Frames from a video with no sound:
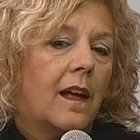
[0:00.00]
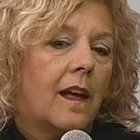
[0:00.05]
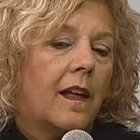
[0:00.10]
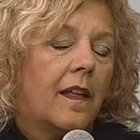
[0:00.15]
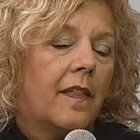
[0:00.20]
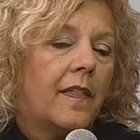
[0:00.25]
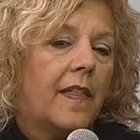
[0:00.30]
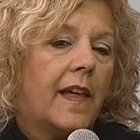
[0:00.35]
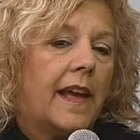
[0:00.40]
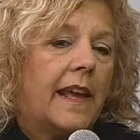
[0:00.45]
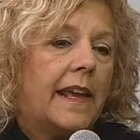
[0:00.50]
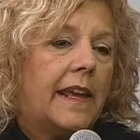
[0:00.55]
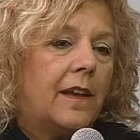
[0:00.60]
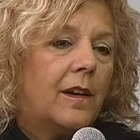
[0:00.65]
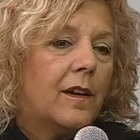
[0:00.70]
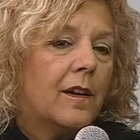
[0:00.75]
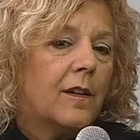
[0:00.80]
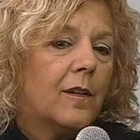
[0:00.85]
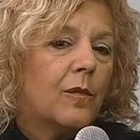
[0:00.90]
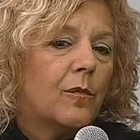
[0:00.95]

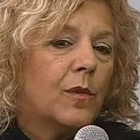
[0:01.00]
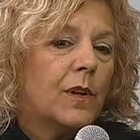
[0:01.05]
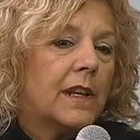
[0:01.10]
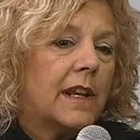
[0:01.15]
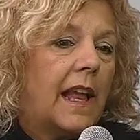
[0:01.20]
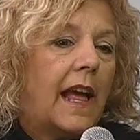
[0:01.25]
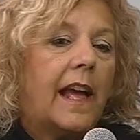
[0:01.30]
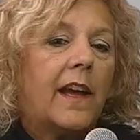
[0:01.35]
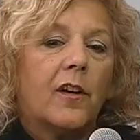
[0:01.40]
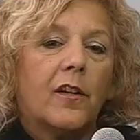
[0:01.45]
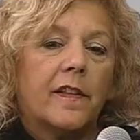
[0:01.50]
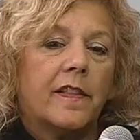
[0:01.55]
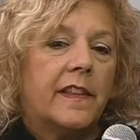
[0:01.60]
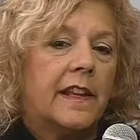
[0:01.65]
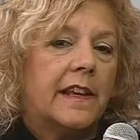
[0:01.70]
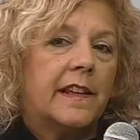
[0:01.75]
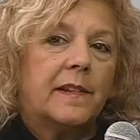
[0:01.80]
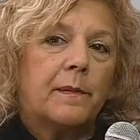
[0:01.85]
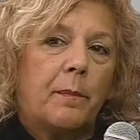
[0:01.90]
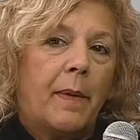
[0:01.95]
they would lay on
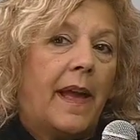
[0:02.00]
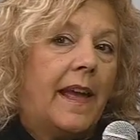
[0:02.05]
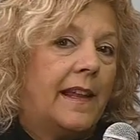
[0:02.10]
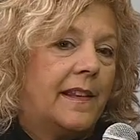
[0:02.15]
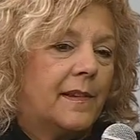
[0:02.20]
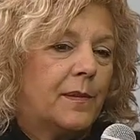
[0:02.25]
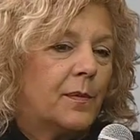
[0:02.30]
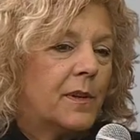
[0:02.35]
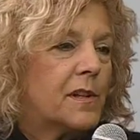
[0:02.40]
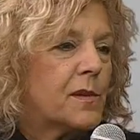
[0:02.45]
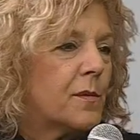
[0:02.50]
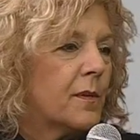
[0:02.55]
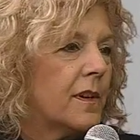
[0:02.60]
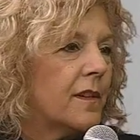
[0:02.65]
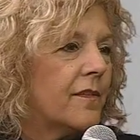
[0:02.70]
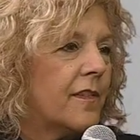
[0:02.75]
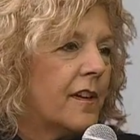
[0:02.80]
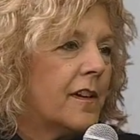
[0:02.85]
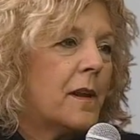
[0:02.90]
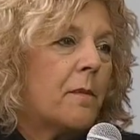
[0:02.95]
these beds, which were
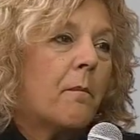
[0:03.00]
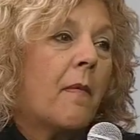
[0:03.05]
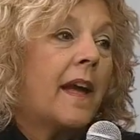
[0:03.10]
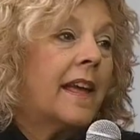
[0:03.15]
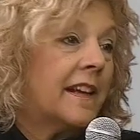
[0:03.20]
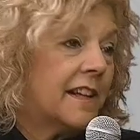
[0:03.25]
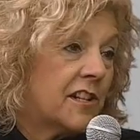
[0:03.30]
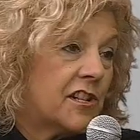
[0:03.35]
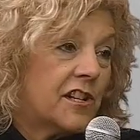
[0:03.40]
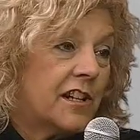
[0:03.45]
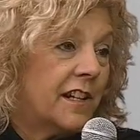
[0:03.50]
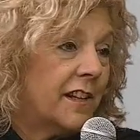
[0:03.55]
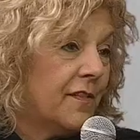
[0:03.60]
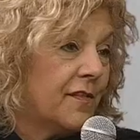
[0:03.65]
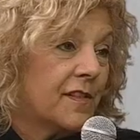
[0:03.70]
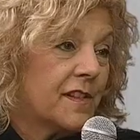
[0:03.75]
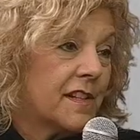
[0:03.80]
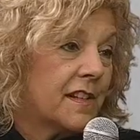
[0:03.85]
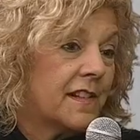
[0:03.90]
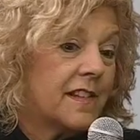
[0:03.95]
very
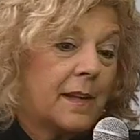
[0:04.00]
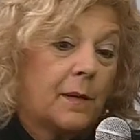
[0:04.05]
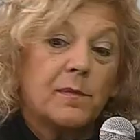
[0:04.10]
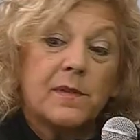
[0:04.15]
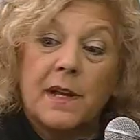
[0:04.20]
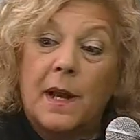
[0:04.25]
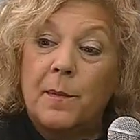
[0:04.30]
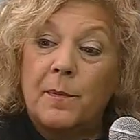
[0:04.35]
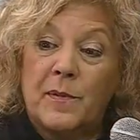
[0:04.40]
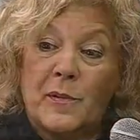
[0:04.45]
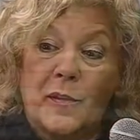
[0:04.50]
makeshift, sometimes